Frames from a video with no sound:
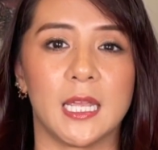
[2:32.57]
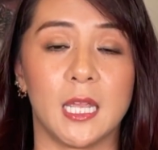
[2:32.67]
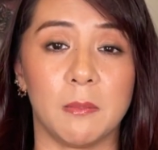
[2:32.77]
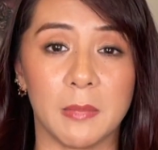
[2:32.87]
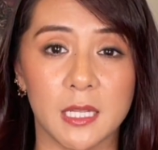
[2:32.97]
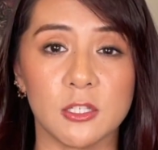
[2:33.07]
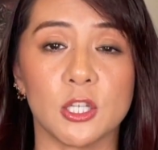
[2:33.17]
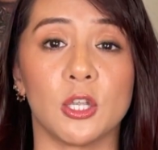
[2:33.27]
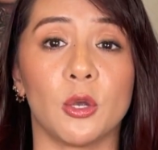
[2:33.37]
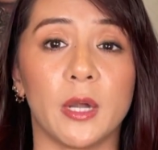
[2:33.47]
It means
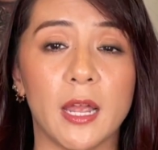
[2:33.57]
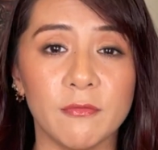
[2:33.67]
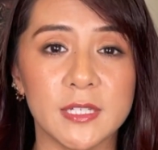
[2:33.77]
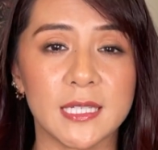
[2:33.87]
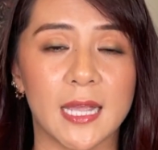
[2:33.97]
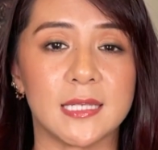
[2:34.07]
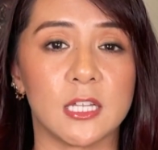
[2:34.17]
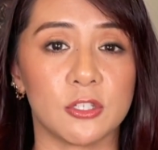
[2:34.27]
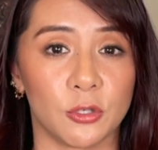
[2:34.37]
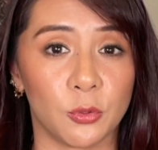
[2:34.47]
you're emphasizing
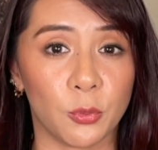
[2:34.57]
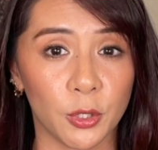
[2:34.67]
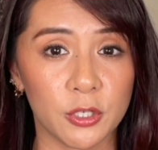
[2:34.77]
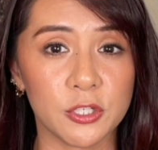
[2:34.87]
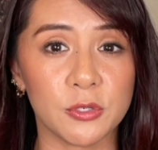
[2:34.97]
certain words